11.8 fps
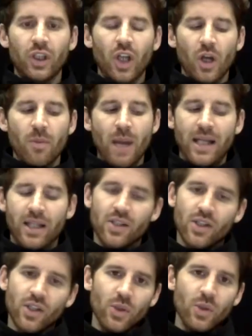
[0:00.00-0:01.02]
go back
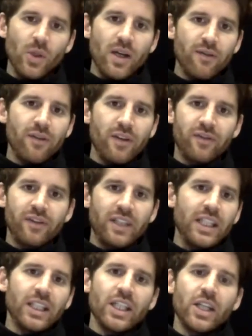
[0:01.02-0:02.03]
to a
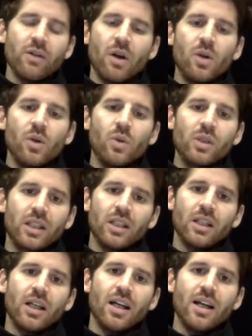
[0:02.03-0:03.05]
15 year old
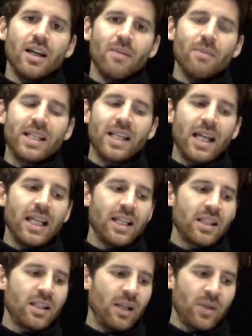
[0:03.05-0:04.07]
uh, Miss
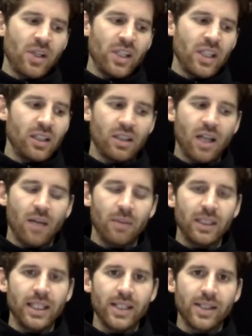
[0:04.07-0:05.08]
Ellis, that was only a couple of
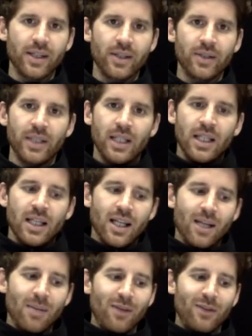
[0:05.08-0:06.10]
years ago, uh,
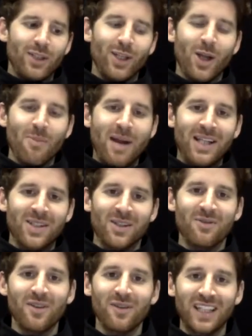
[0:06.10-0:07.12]
but if you could go back to a
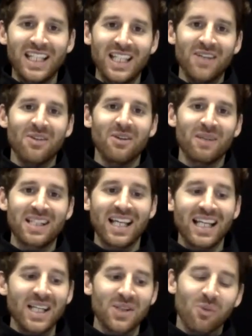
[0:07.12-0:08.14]
15 year old Miss
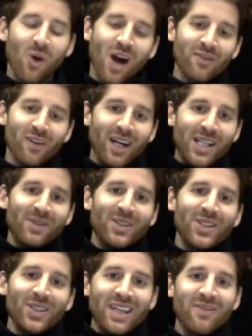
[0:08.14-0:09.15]
Ellis, what mm-hmm. advice would
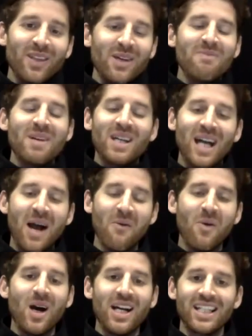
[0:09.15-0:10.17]
you give them and why?